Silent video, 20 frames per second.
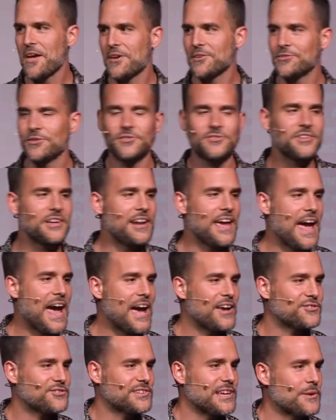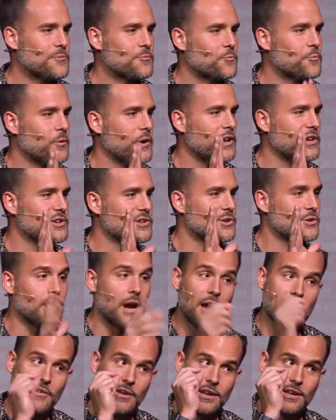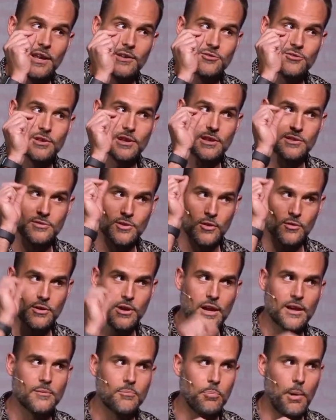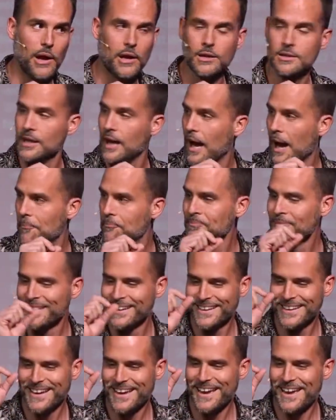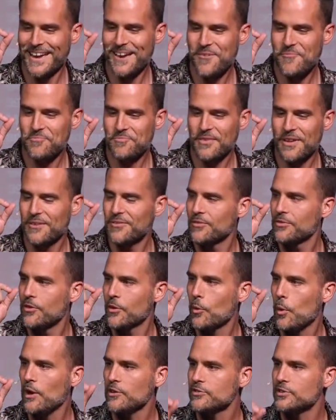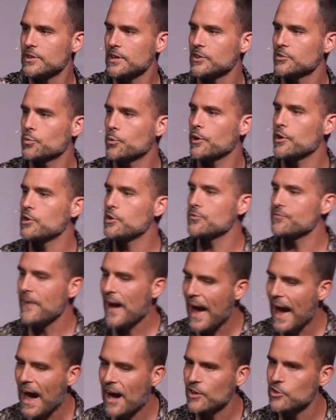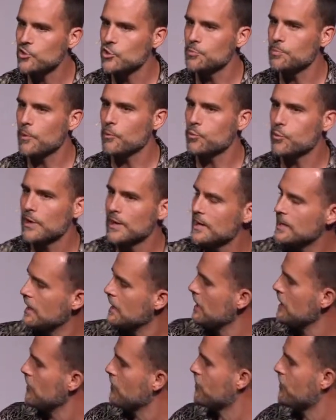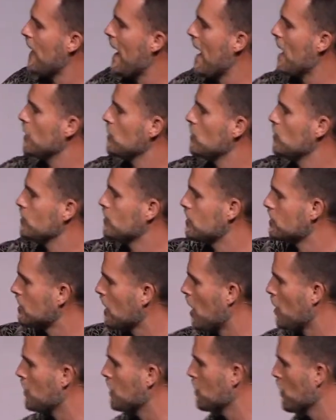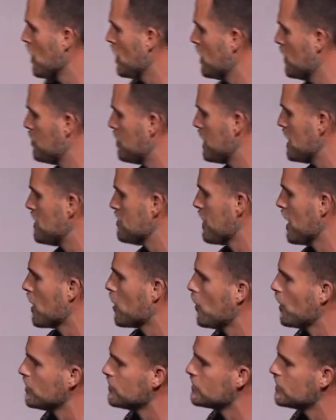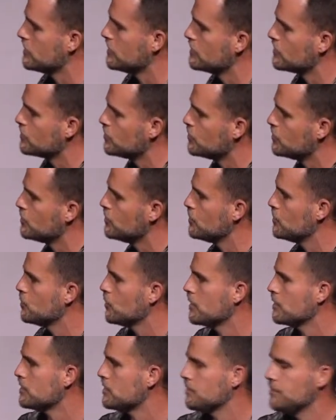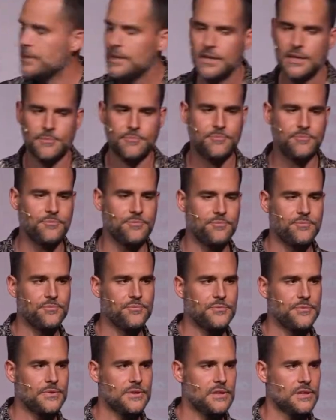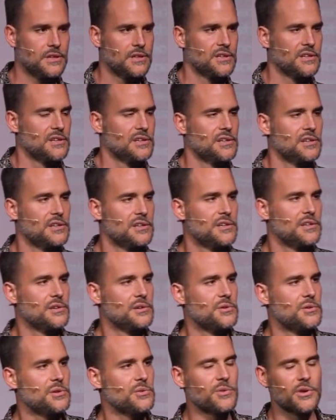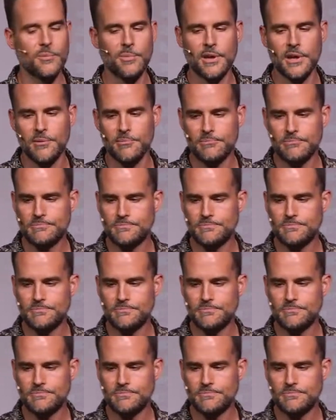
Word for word: so instead of asking, what are you? I have ADHD, so buckle up. The question is, what do you value? But really, if values is how we want to be, my question is, who do you want to be? Who do you want to be?